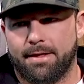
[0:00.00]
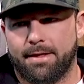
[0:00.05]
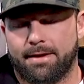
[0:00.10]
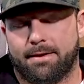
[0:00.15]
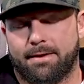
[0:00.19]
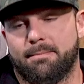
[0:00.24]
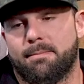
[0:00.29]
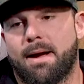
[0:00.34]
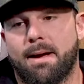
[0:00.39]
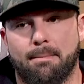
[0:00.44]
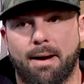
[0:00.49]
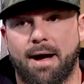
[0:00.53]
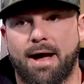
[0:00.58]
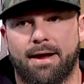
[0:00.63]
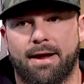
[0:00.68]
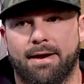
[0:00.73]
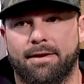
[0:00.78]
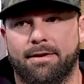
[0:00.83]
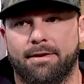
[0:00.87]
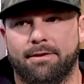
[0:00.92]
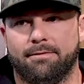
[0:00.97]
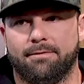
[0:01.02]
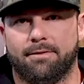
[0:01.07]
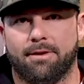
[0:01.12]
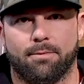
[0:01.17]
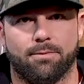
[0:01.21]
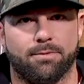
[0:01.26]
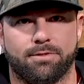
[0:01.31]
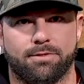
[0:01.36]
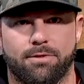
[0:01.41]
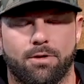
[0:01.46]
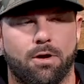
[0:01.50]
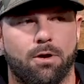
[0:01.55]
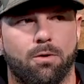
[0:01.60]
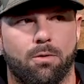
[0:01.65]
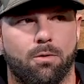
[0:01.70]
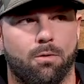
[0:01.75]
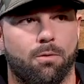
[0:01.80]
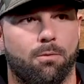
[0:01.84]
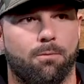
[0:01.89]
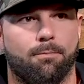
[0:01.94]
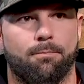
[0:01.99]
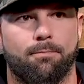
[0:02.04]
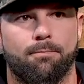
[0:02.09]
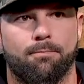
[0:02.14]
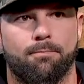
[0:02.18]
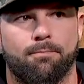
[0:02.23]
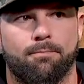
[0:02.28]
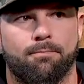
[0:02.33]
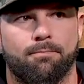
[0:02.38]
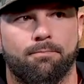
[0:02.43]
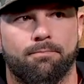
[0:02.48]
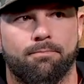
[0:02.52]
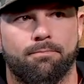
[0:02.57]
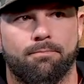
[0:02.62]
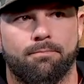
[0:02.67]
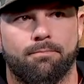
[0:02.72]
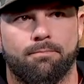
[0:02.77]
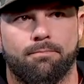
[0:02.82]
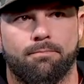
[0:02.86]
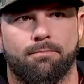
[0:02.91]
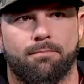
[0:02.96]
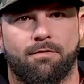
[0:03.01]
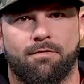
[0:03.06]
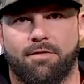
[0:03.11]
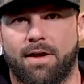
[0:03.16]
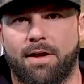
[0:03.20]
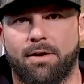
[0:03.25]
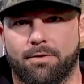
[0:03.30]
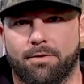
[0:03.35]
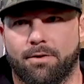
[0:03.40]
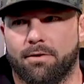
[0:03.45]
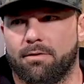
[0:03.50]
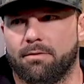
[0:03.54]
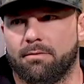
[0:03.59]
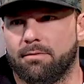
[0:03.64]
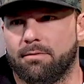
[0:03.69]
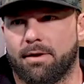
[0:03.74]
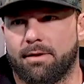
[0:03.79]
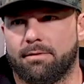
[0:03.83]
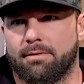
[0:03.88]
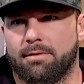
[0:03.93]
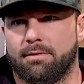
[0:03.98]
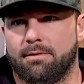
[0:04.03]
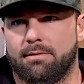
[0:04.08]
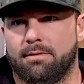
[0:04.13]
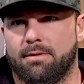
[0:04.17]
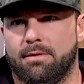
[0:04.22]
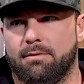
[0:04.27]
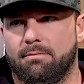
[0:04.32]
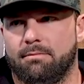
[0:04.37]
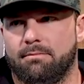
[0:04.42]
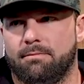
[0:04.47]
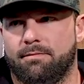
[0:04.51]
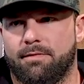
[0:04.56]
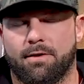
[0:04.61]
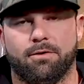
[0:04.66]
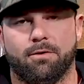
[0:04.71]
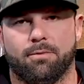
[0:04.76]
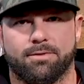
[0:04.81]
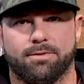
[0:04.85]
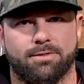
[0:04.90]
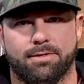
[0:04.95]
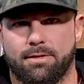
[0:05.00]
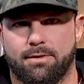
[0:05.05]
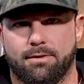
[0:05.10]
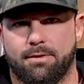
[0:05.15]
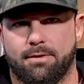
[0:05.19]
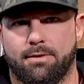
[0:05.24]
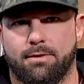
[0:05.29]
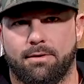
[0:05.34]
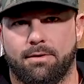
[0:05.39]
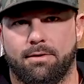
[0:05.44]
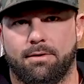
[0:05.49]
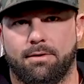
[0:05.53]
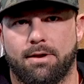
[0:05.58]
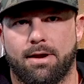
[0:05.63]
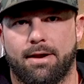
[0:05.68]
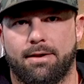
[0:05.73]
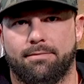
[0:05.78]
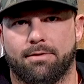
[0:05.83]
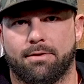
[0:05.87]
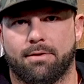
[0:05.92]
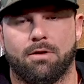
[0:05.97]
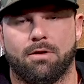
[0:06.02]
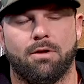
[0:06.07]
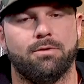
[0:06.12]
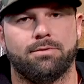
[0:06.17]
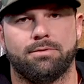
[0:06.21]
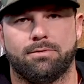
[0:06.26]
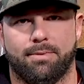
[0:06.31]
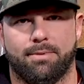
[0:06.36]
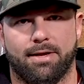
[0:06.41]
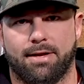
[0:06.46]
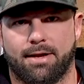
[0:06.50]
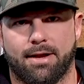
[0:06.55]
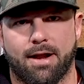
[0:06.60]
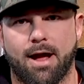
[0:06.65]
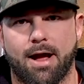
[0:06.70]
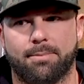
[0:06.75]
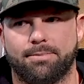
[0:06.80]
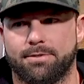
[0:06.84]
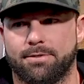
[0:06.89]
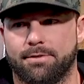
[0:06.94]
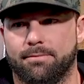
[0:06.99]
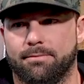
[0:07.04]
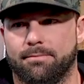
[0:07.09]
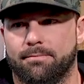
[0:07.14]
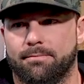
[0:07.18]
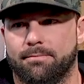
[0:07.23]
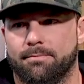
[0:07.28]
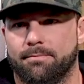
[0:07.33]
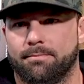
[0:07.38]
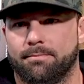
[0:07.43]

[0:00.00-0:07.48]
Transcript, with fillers: like in my mind, that there was no failure. Like failure was not even close to being an option.